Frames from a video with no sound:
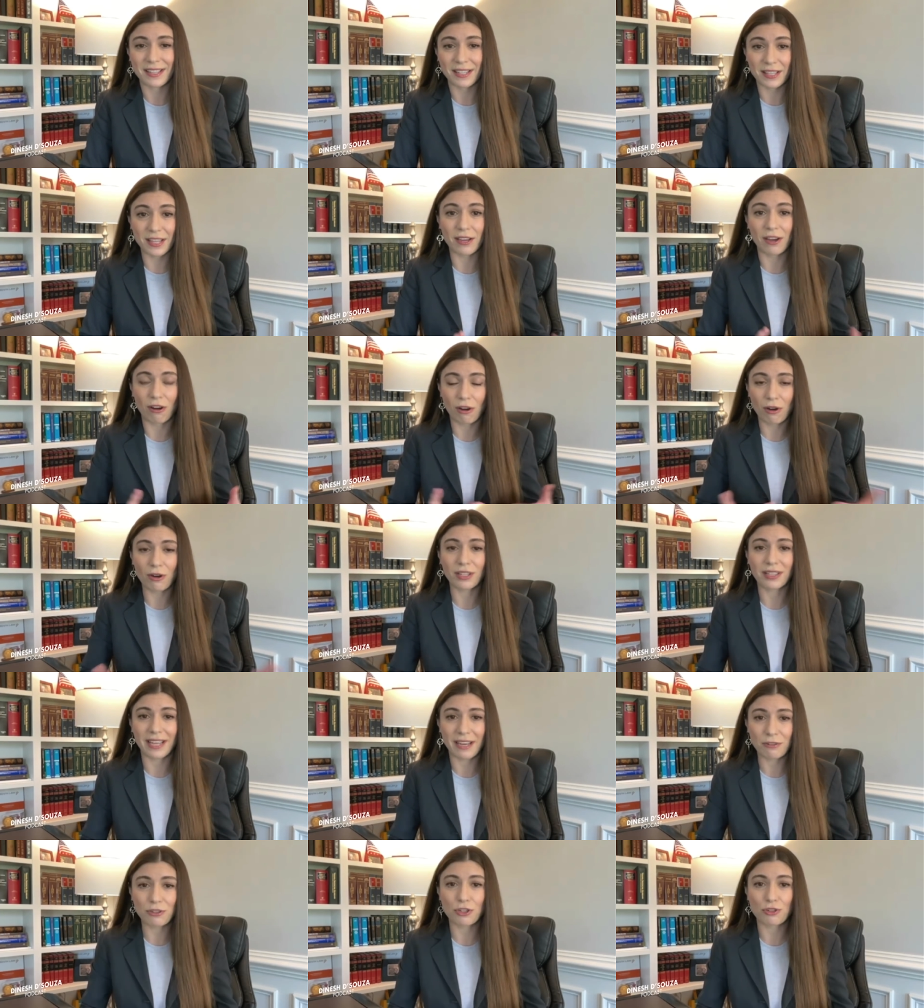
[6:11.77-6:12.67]
that they are
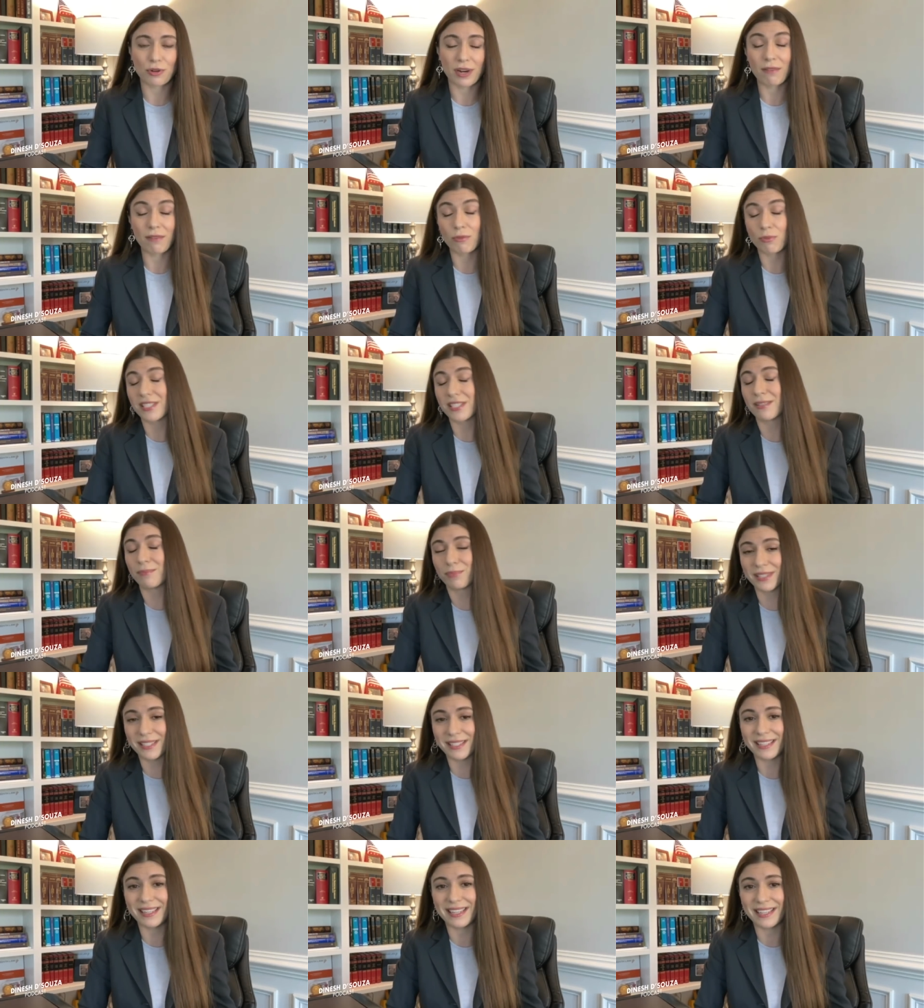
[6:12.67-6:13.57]
allowed to travel. We
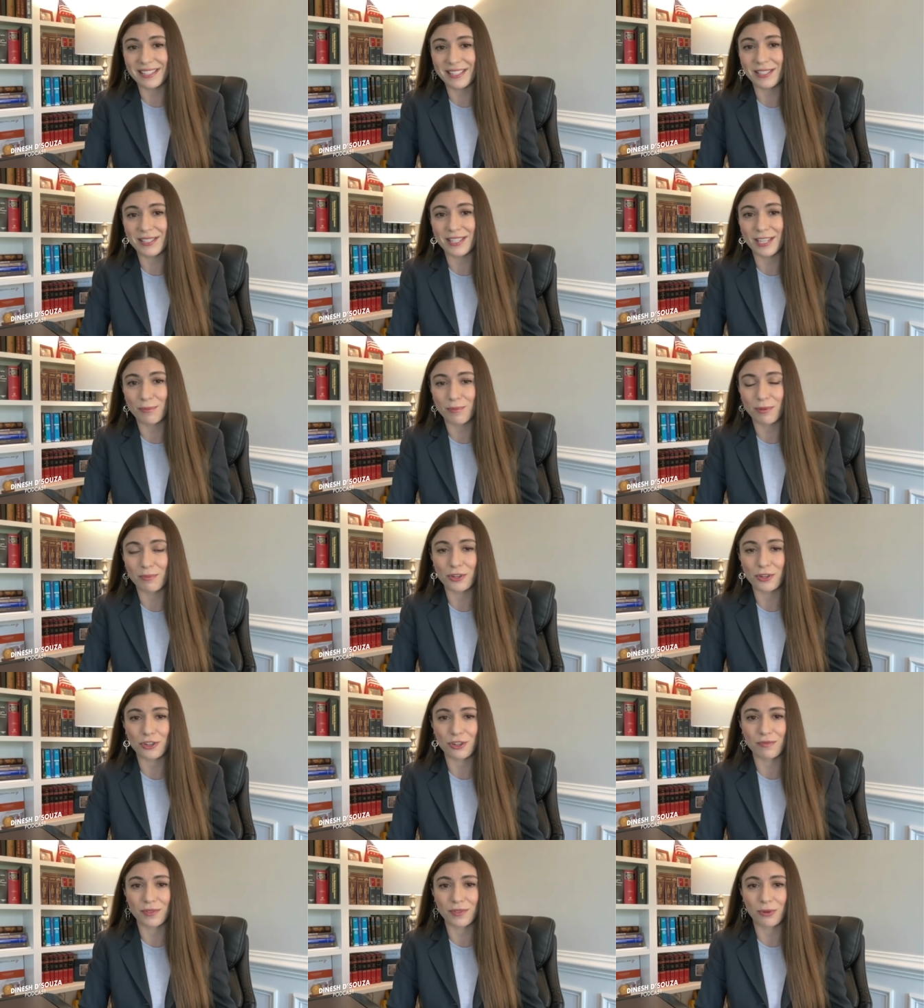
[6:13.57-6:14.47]
simply need to seek
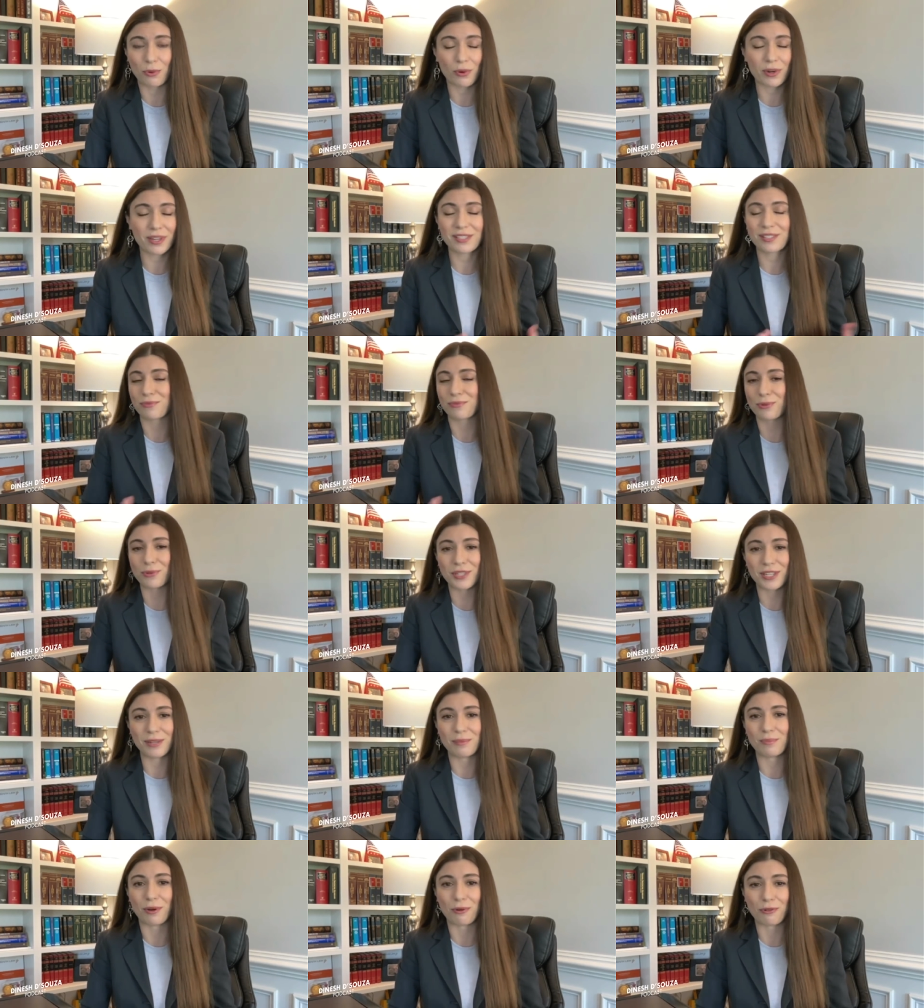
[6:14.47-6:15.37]
permission of the court. It's a
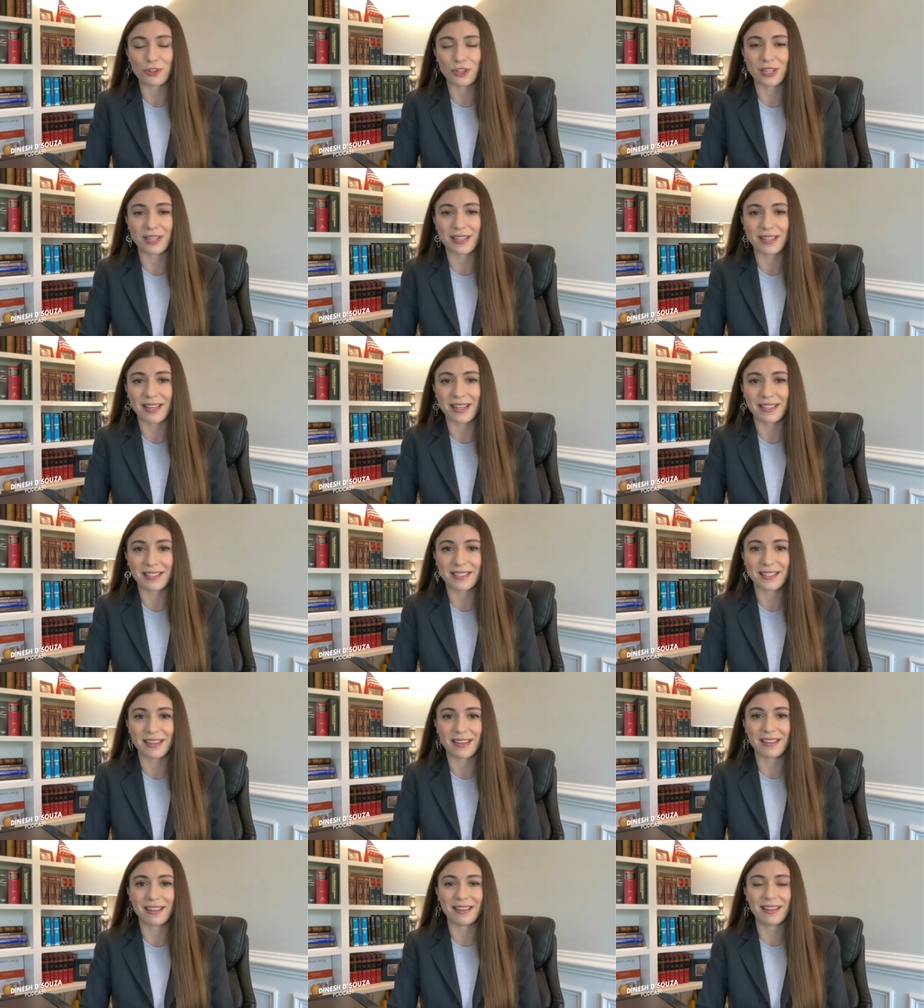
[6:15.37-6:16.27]
routine motion. It's
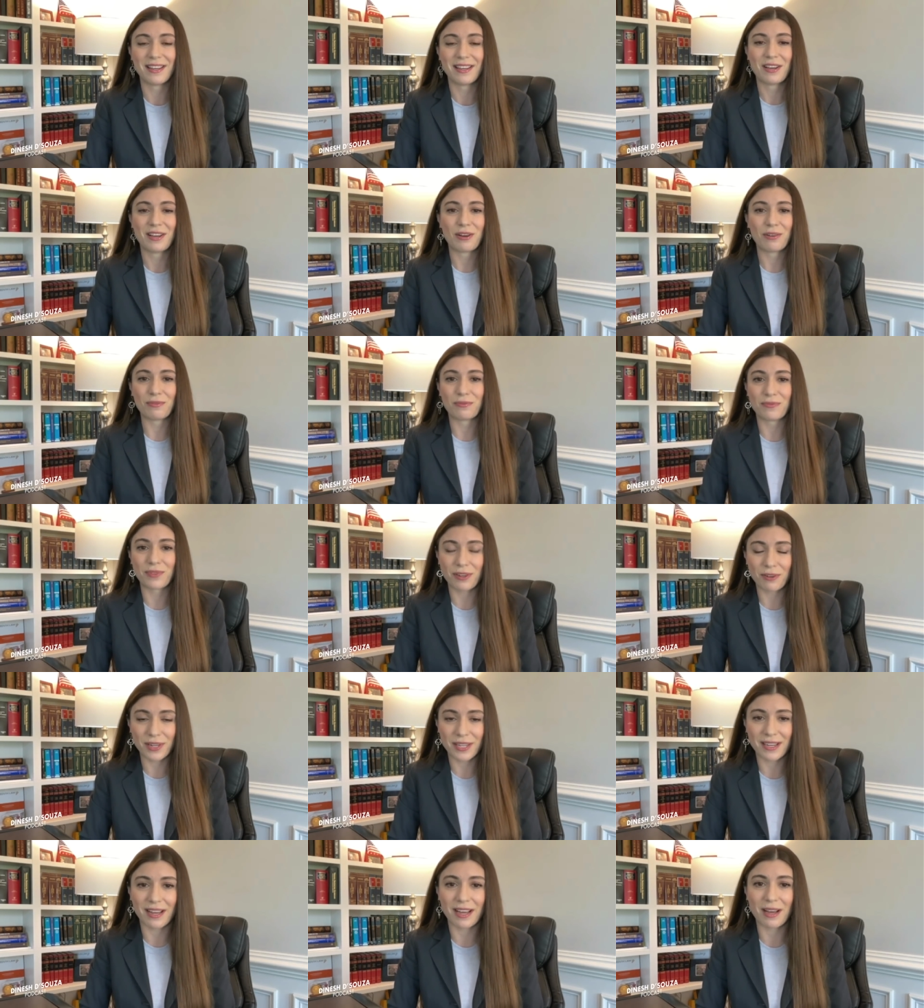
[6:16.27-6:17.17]
done
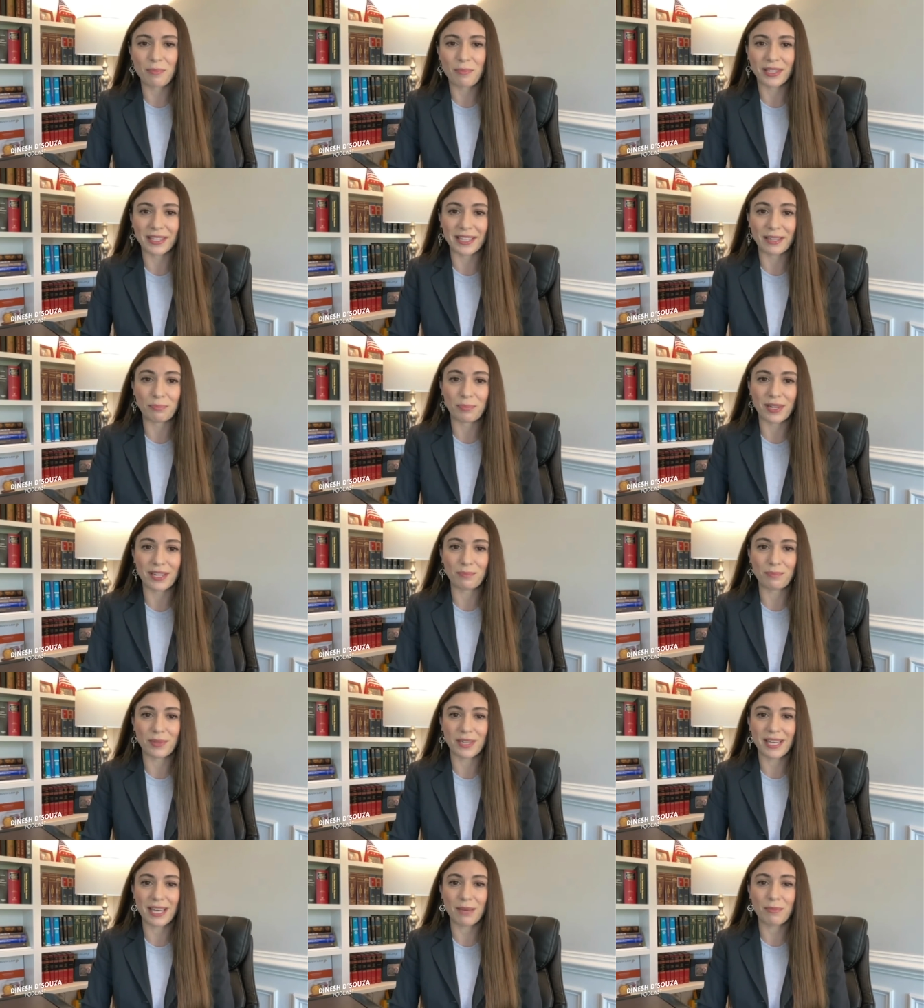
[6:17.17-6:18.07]
very commonly, but
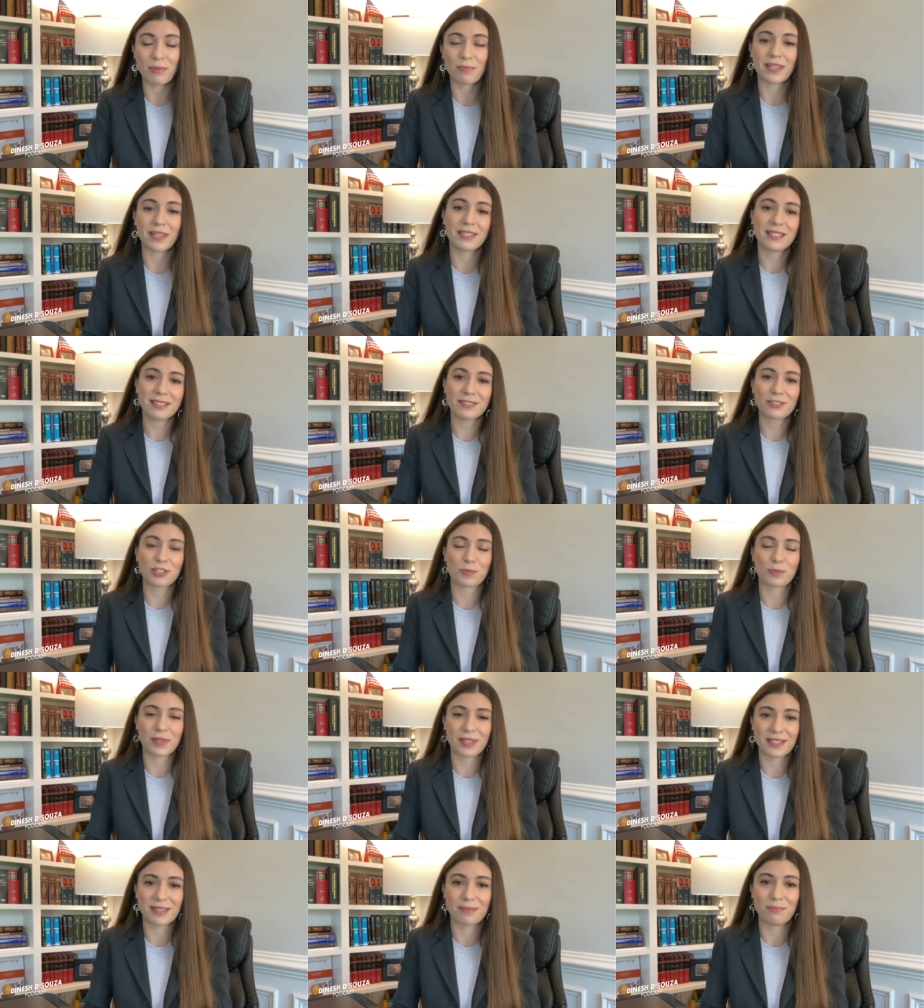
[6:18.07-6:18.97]
it became a big deal
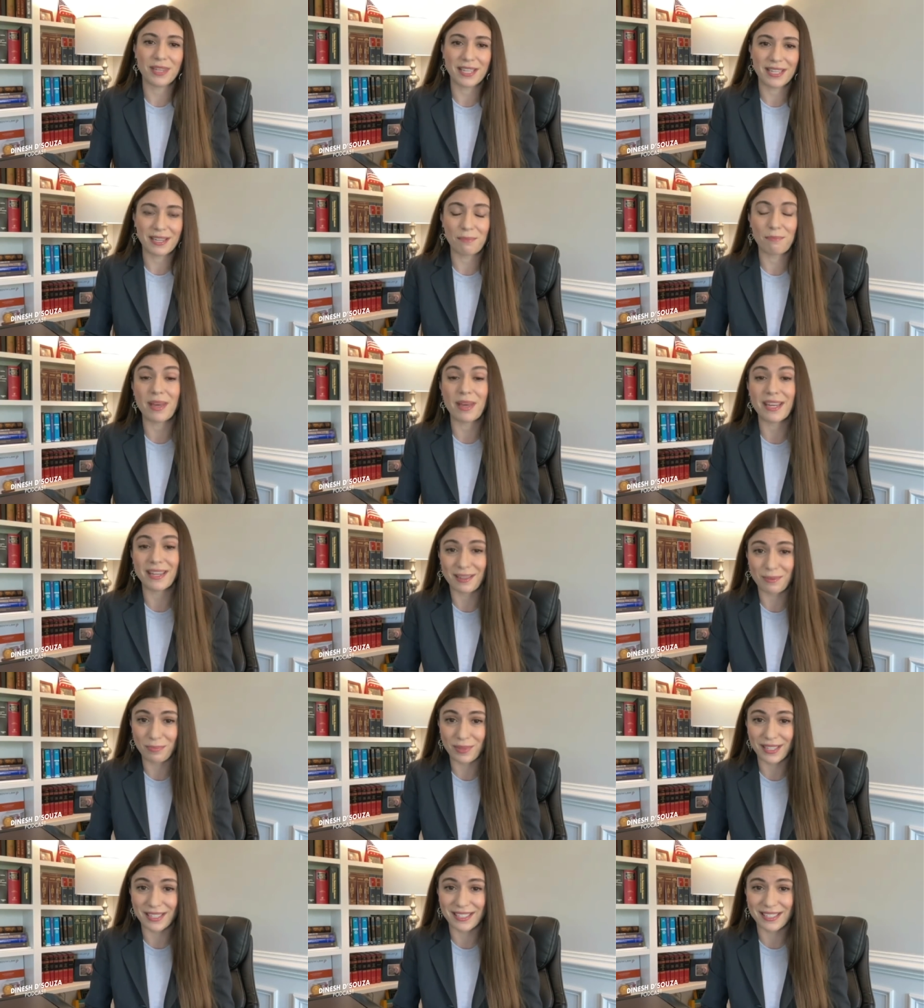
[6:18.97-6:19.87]
just because the media made it
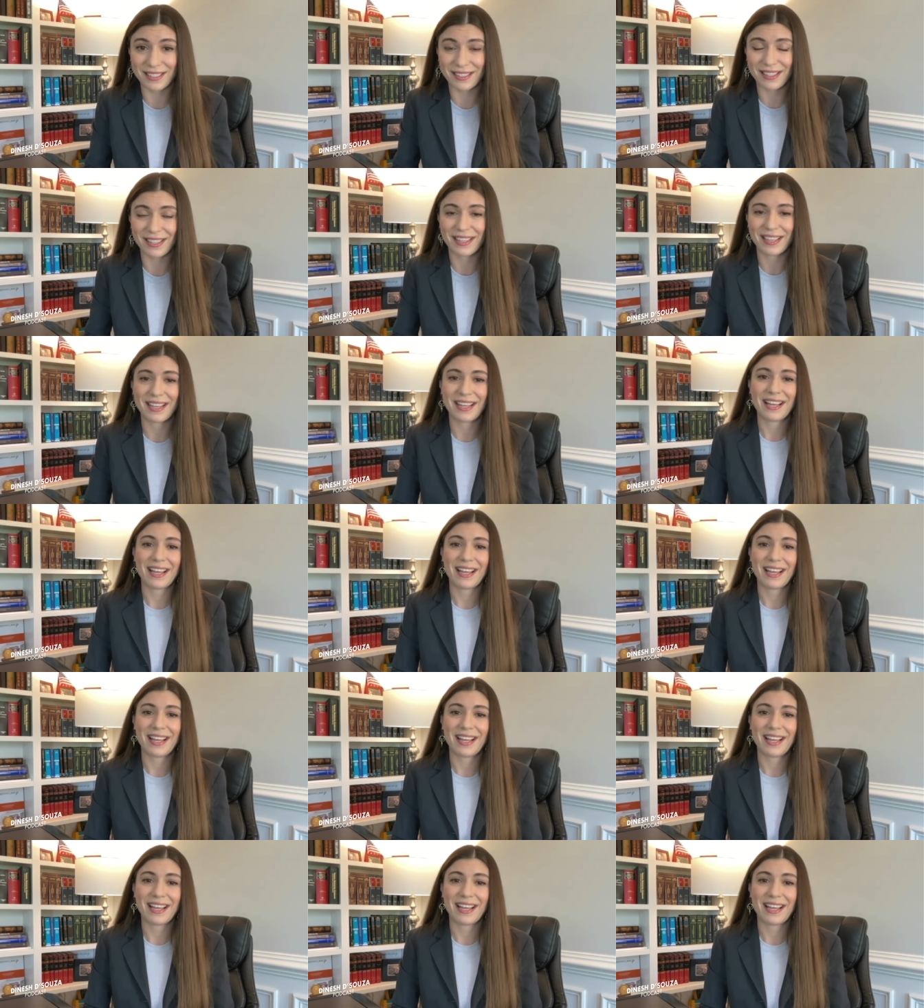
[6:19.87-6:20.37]
a big deal.